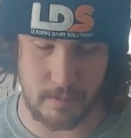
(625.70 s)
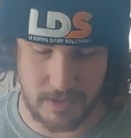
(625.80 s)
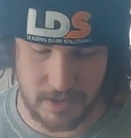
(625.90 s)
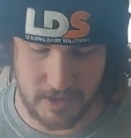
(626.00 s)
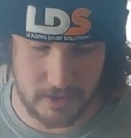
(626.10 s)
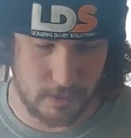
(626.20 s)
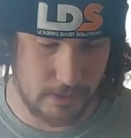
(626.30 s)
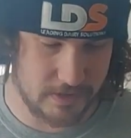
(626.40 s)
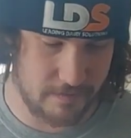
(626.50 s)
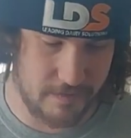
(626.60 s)
when we
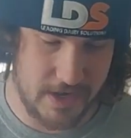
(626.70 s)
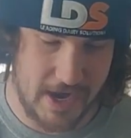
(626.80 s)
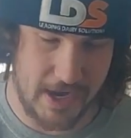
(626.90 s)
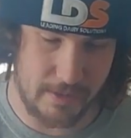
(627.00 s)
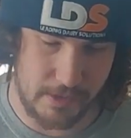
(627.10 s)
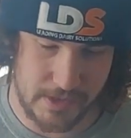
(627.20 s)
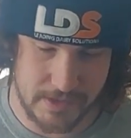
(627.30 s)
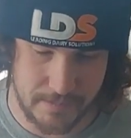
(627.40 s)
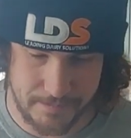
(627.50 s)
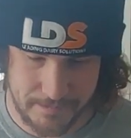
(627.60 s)
go out to feed
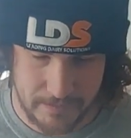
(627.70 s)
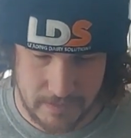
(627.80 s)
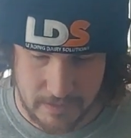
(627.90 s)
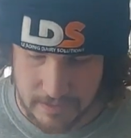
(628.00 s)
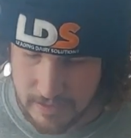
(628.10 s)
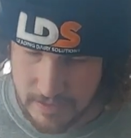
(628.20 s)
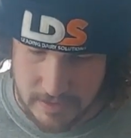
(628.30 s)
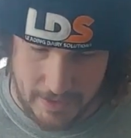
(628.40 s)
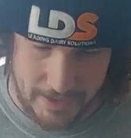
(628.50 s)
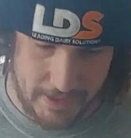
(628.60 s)
animals.
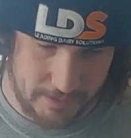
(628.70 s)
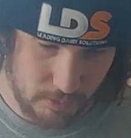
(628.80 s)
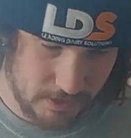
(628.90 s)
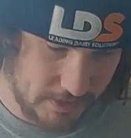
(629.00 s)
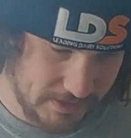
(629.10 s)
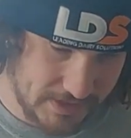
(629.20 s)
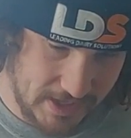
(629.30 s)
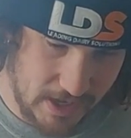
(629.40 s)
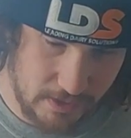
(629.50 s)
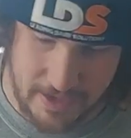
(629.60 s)
And we're going to
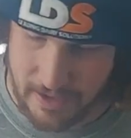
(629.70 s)
see how